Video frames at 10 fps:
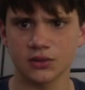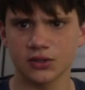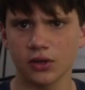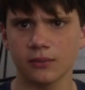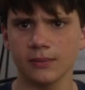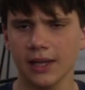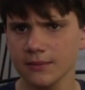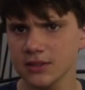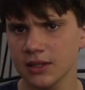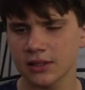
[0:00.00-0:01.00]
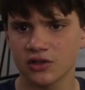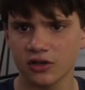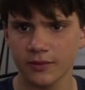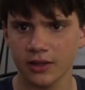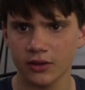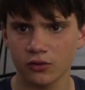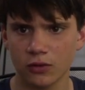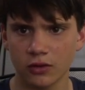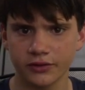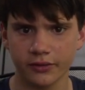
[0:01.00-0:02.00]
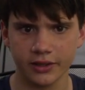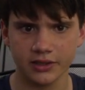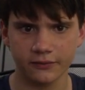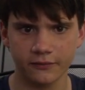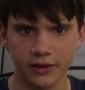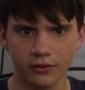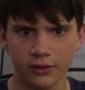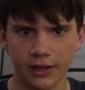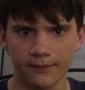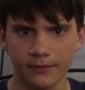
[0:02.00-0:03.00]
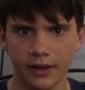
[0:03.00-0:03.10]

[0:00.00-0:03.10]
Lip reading: So name select took me a little while to actually figure out,